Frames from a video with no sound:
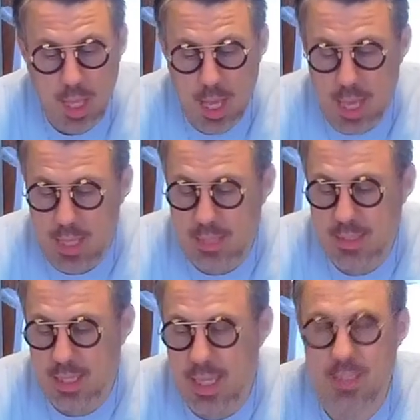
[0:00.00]
And that's
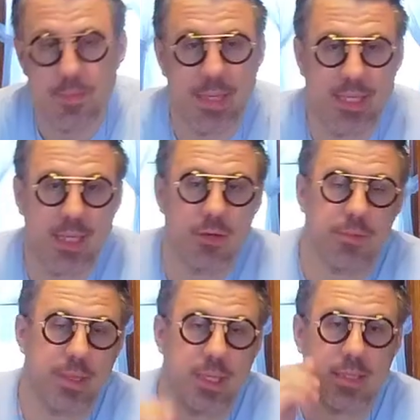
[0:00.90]
a that's a big deal
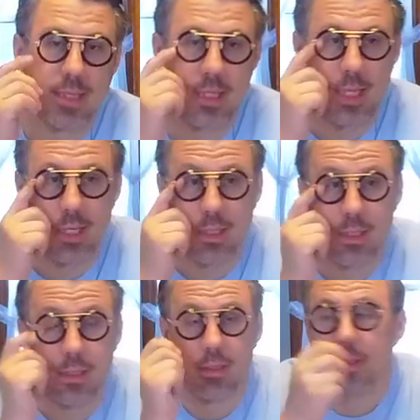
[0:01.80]
because I
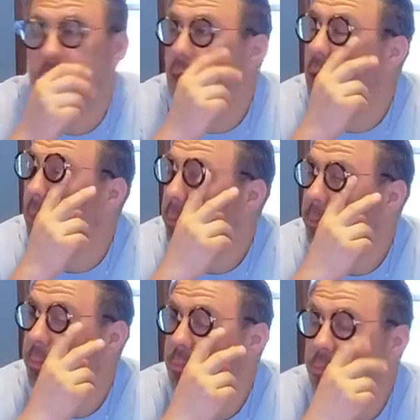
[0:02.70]
think um,
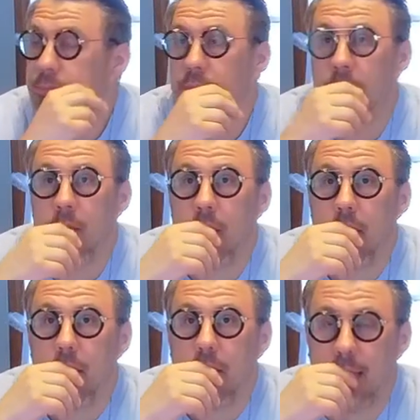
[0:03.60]

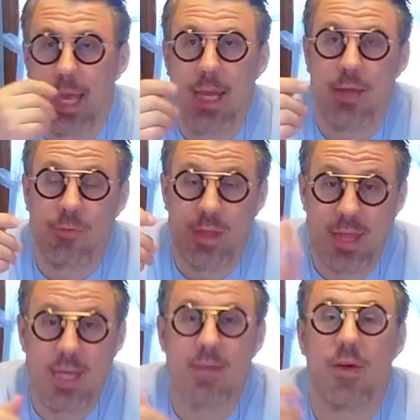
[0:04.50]
Again, if we
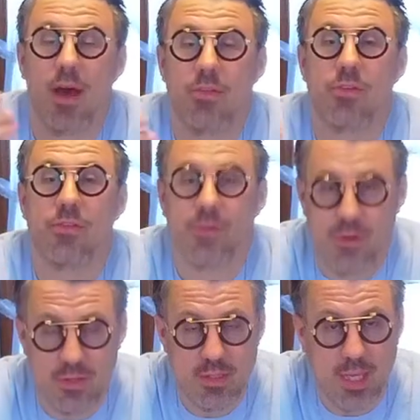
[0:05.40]
think of others
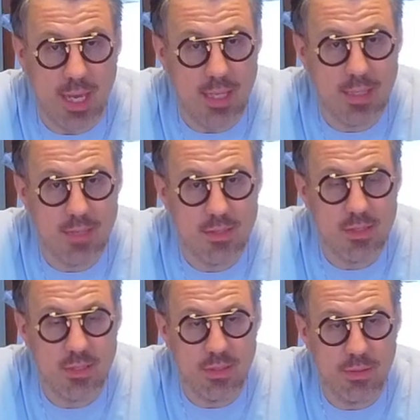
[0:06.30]
first, like God tells
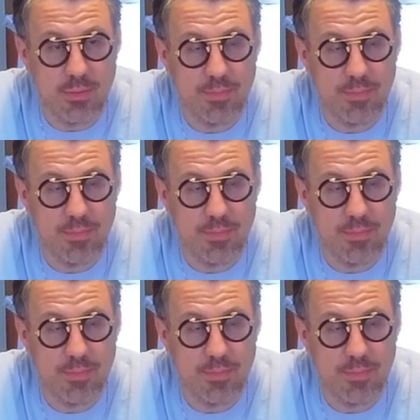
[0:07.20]
us to,